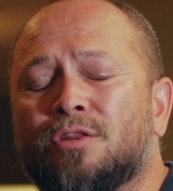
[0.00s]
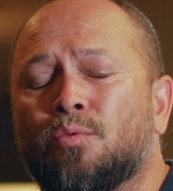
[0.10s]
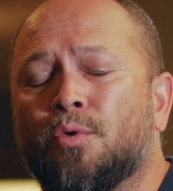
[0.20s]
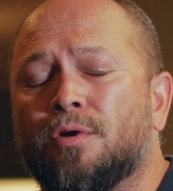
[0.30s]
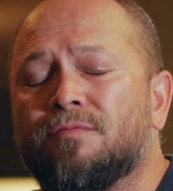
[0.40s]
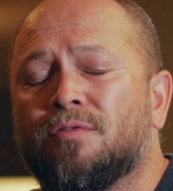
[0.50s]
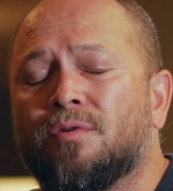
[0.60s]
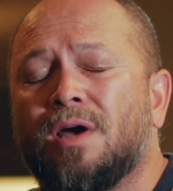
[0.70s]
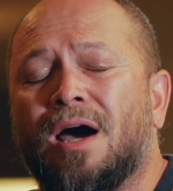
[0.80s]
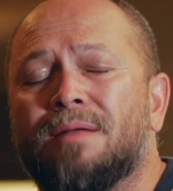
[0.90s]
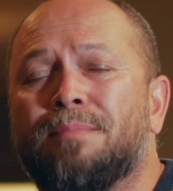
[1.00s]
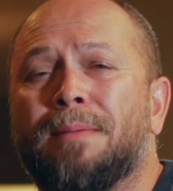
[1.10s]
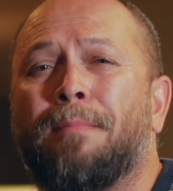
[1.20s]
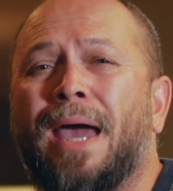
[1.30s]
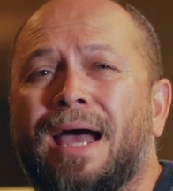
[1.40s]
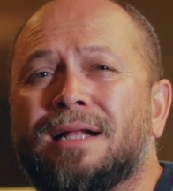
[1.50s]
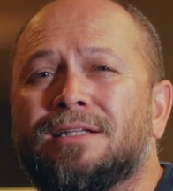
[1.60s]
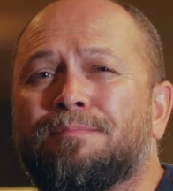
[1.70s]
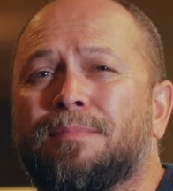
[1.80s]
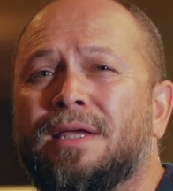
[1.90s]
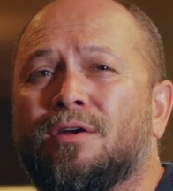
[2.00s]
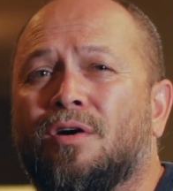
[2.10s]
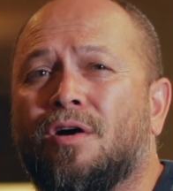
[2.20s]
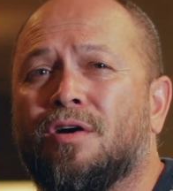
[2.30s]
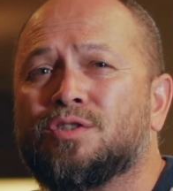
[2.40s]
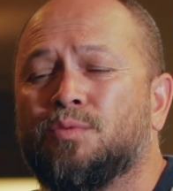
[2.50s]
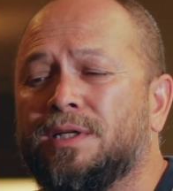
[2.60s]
the Word of God be packed up in our hearts.